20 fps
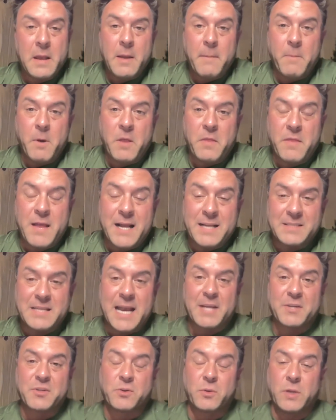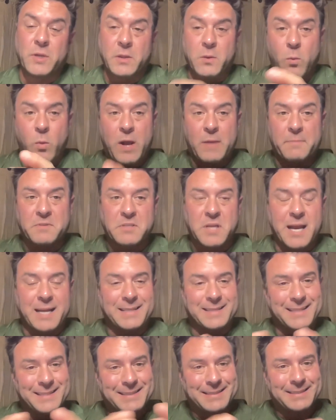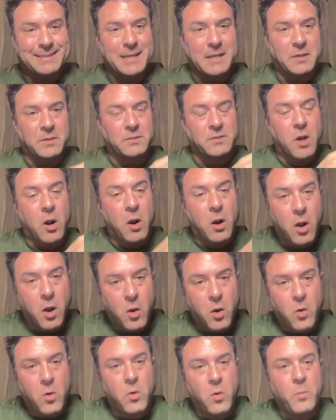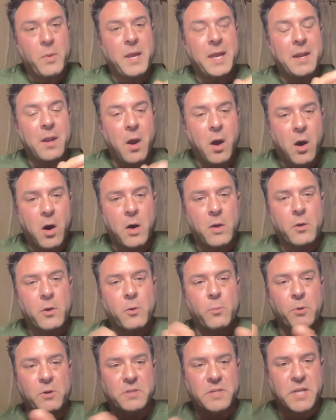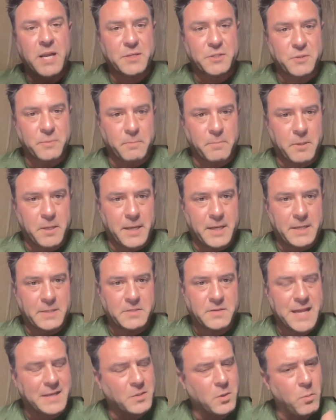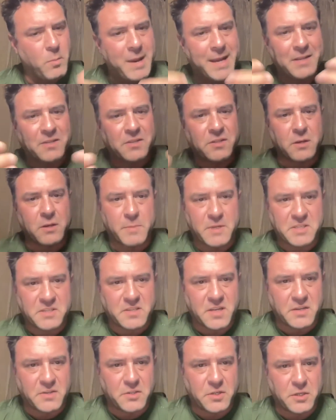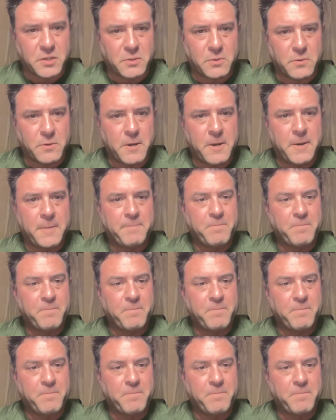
But that's actually the website that sells our home and auto protection plans. That domain's going to be sent to you.